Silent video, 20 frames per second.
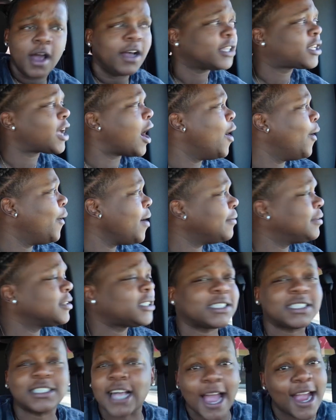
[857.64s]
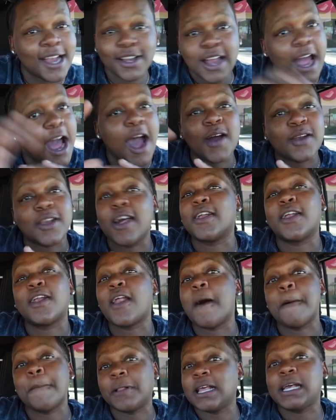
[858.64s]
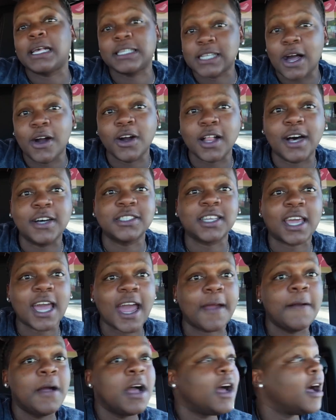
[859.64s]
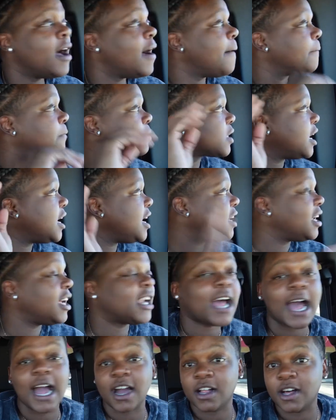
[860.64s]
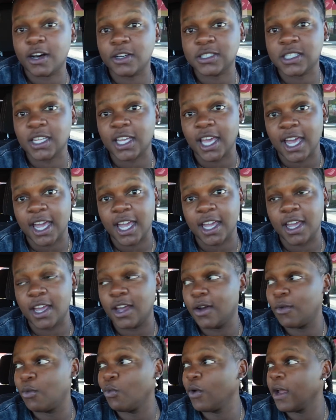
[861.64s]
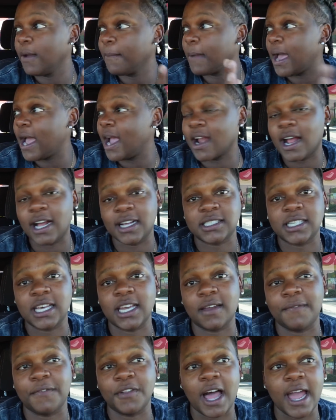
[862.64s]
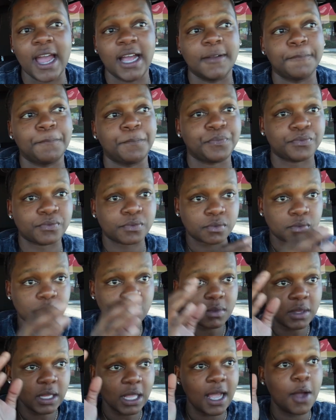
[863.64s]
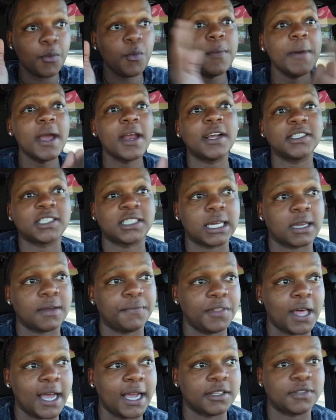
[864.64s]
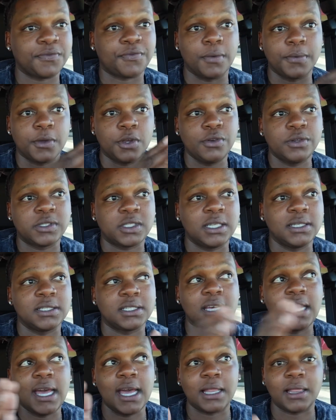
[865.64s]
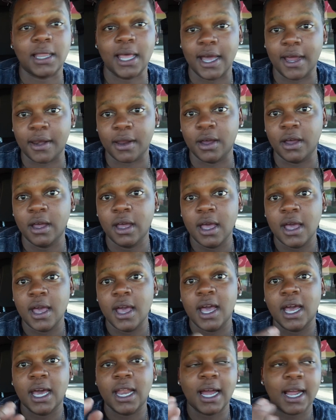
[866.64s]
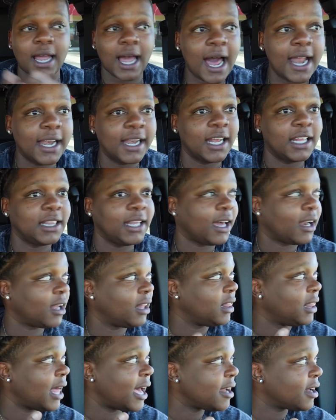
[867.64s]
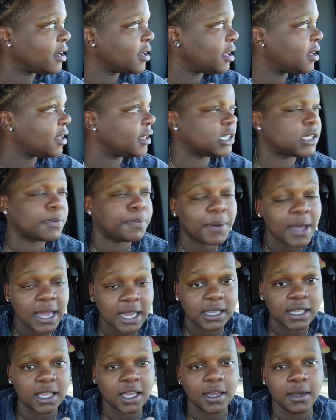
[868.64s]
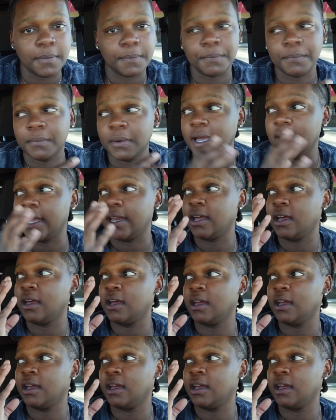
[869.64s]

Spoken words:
So we were just like, no, no, no, no. Please don't close the gate. He did not close the gate. We made our second flight. We made our second flight from Houston to Atlanta. And I got in Atlanta later than expected, but